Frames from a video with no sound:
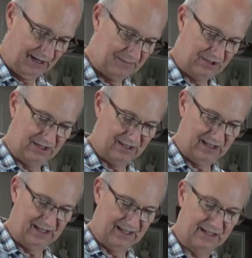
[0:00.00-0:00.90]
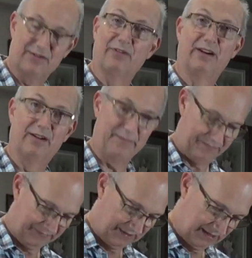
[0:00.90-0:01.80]
I'm just going to tell you that straight up.
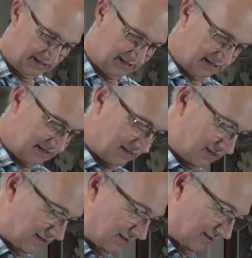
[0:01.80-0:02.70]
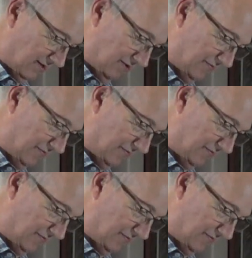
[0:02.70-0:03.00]
So